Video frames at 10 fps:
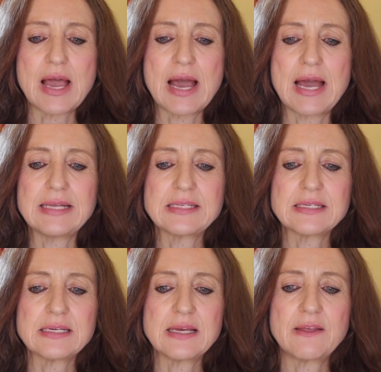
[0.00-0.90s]
And
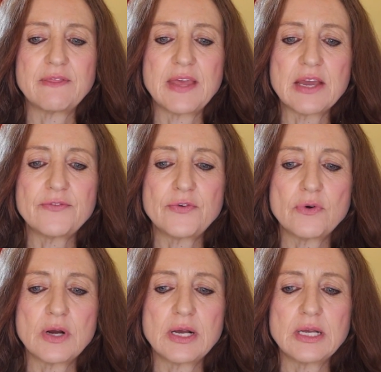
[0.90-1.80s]

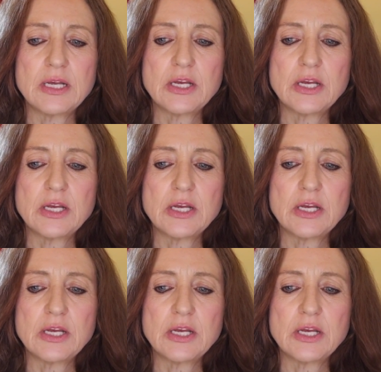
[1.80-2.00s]
therefore,